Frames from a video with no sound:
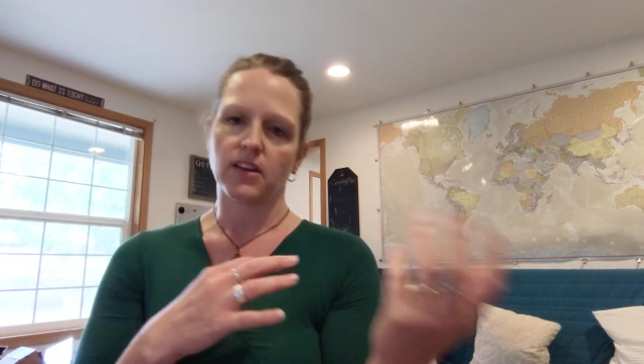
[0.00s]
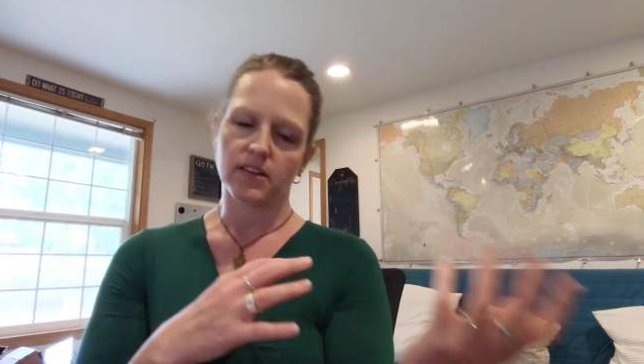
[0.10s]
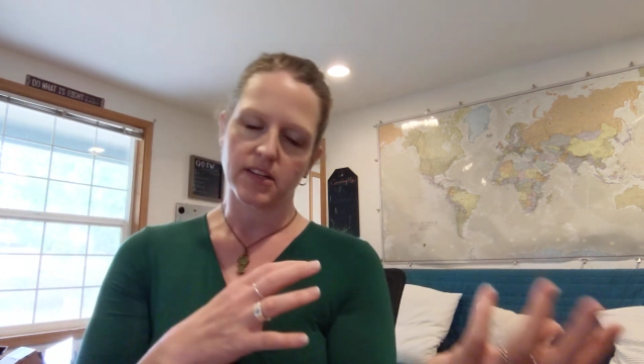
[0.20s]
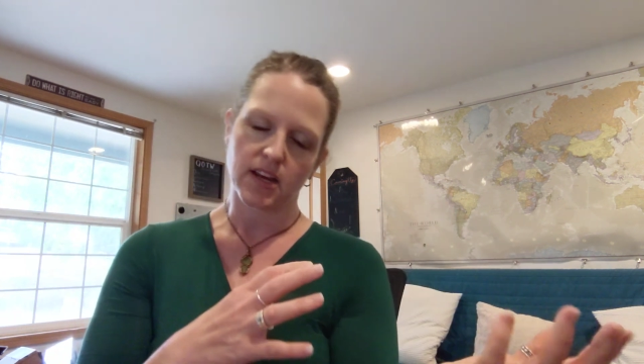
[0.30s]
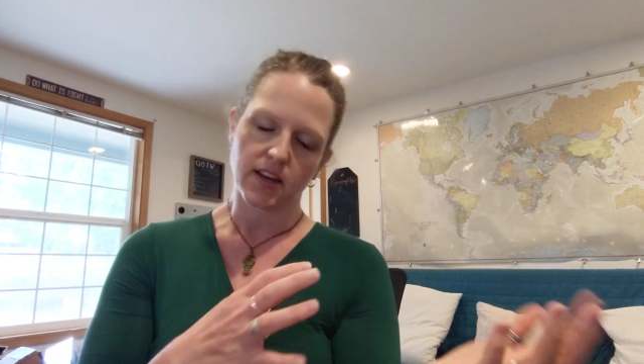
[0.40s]
in
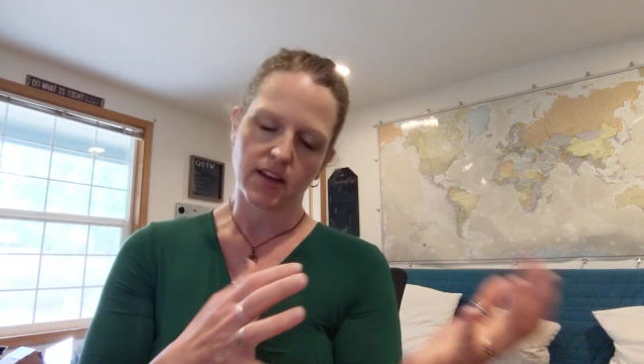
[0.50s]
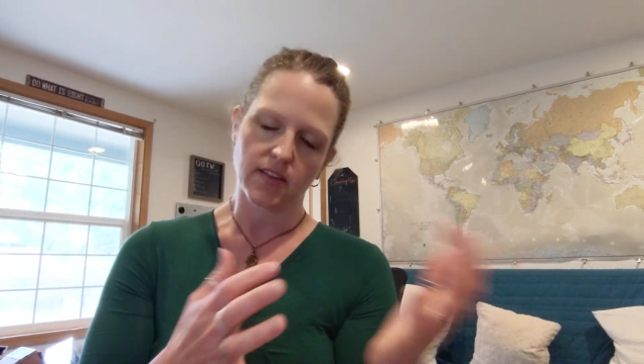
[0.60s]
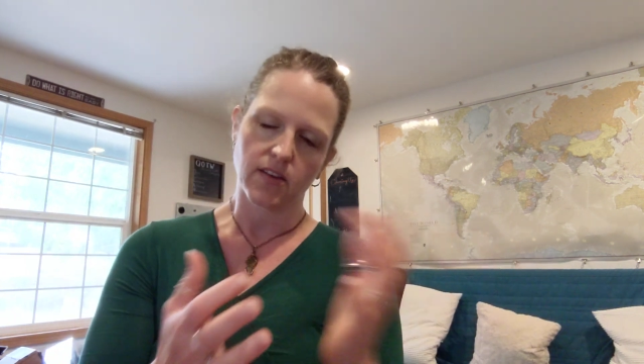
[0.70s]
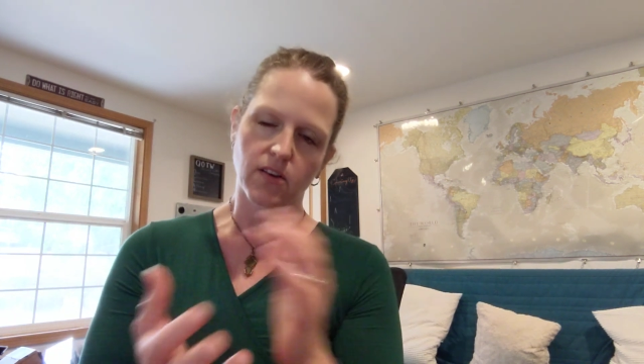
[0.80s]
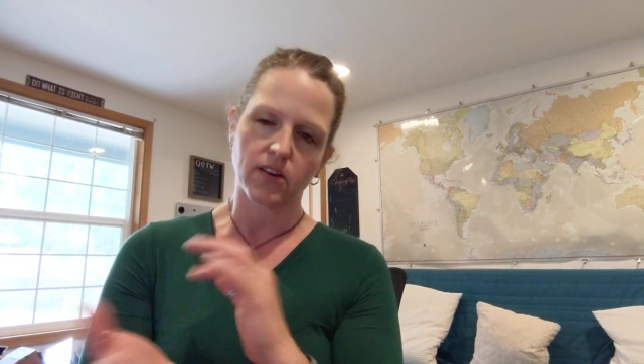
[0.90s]
the taking,
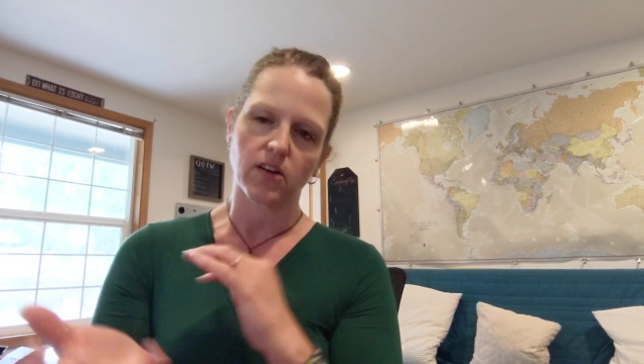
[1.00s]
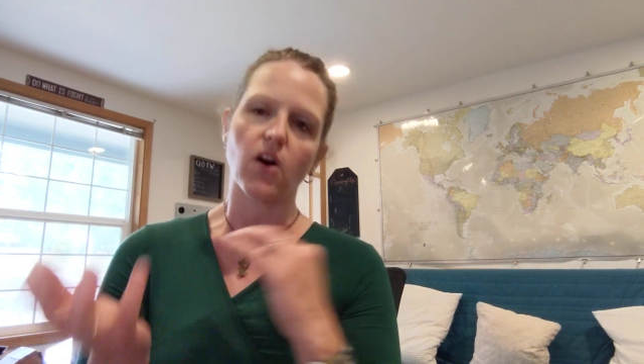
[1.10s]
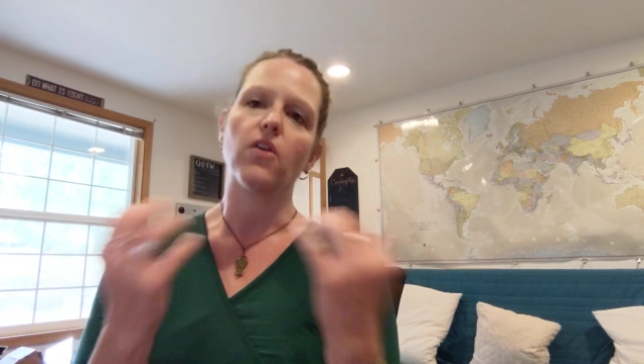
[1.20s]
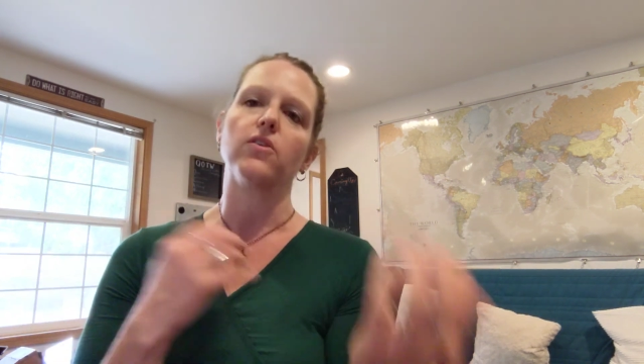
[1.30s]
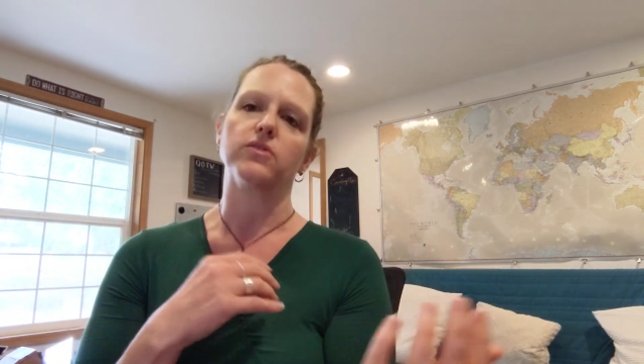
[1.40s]
in
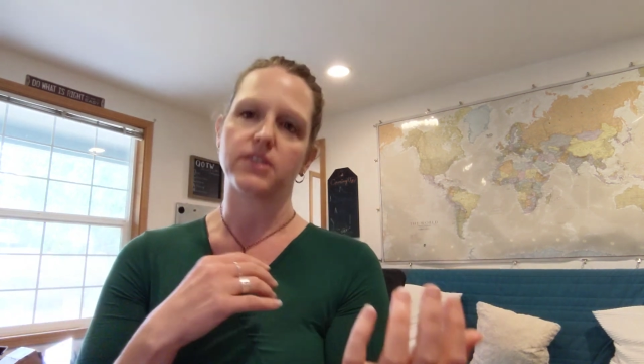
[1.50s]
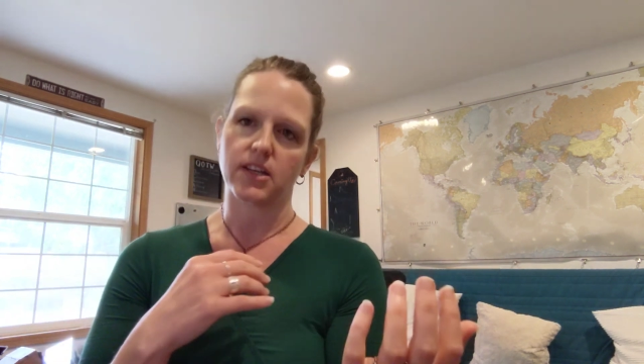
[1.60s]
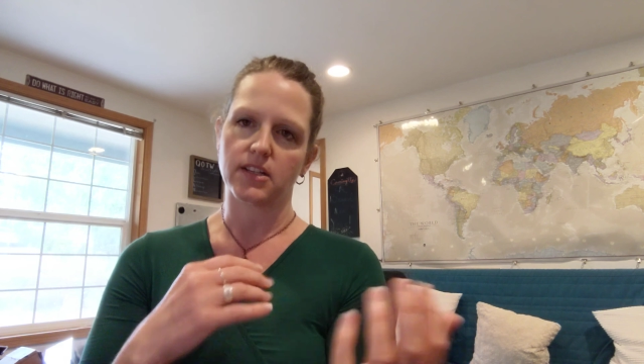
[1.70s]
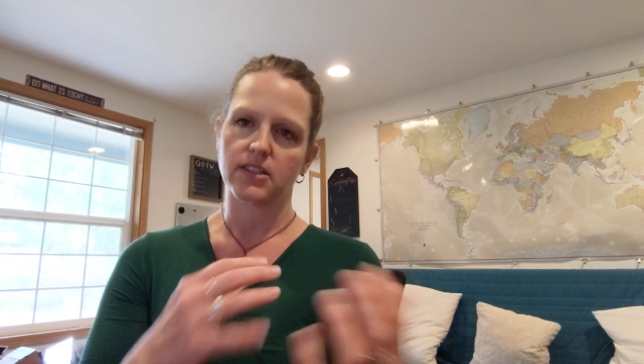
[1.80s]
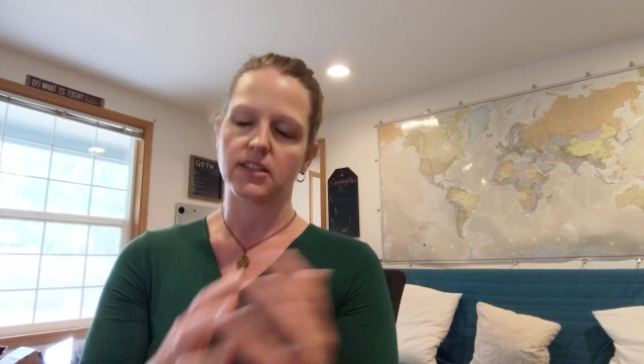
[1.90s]
all those
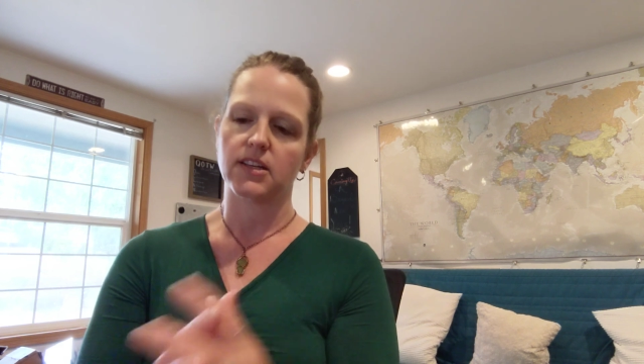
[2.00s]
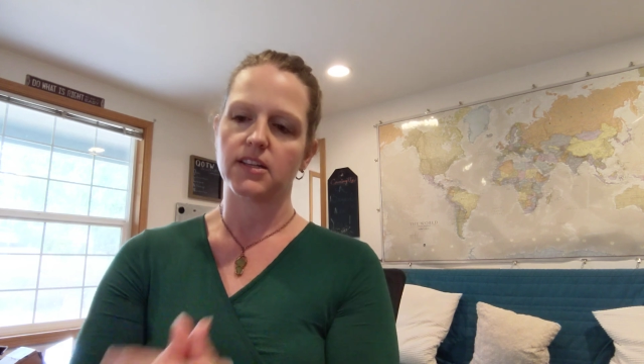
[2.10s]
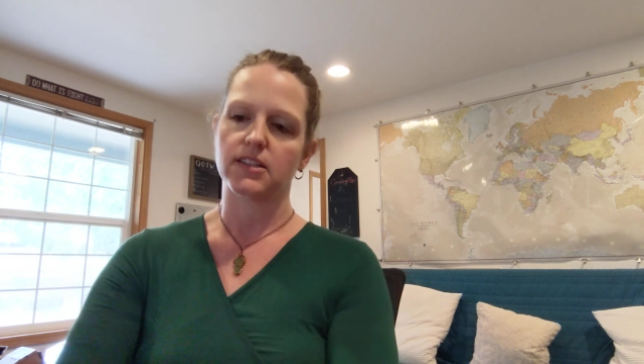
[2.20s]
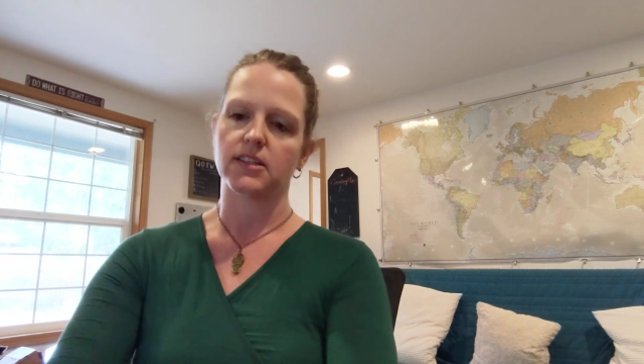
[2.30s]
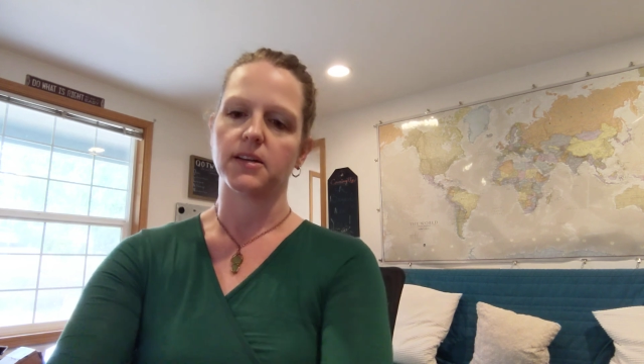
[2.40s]
things.
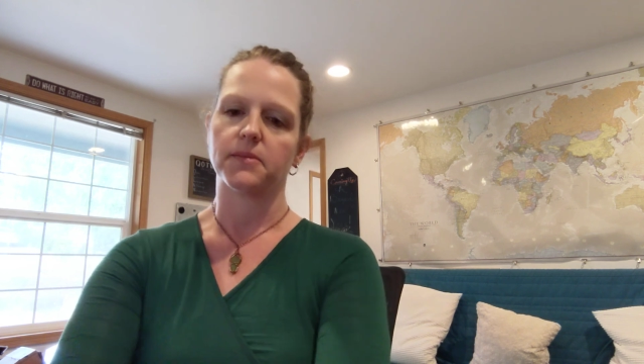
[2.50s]
It's